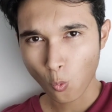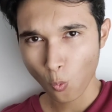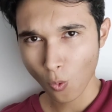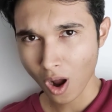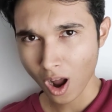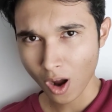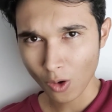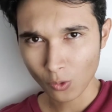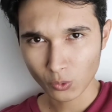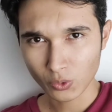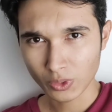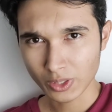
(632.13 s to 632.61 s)

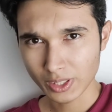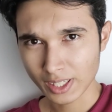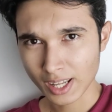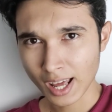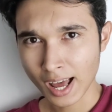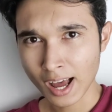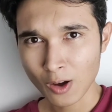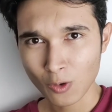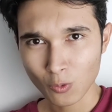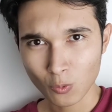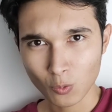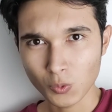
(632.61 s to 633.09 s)
Wow,
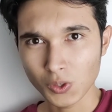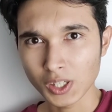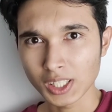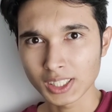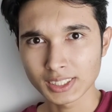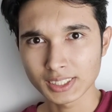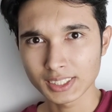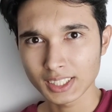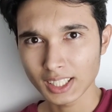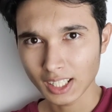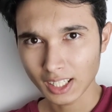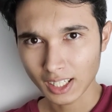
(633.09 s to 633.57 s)
that
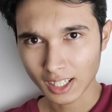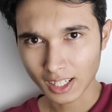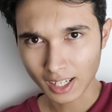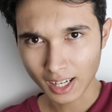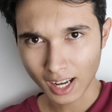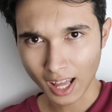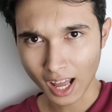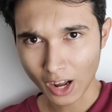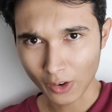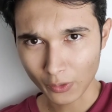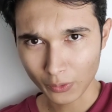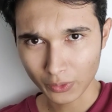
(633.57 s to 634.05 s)
was
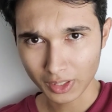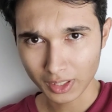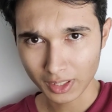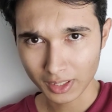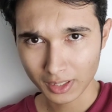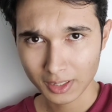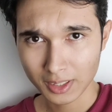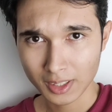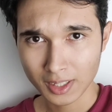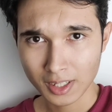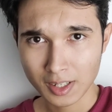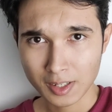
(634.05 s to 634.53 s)
loud.
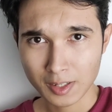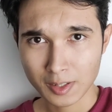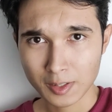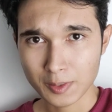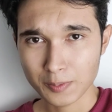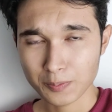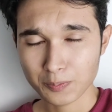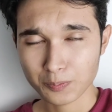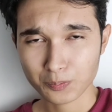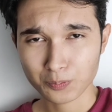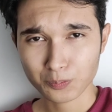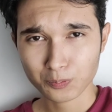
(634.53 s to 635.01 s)

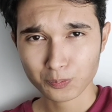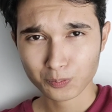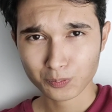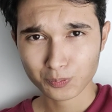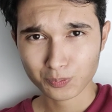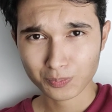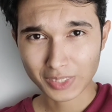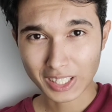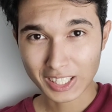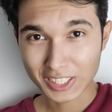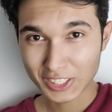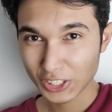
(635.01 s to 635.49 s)

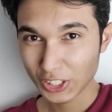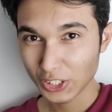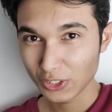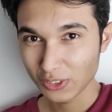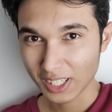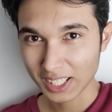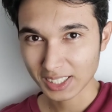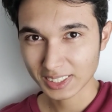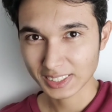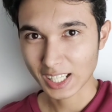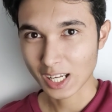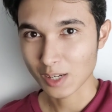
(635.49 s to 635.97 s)
See
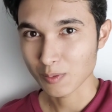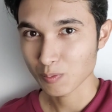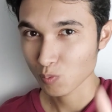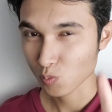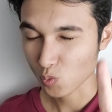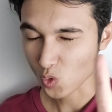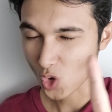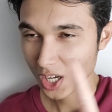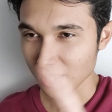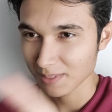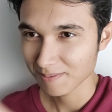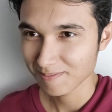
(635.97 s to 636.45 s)
you next
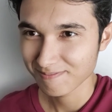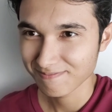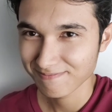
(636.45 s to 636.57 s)
time.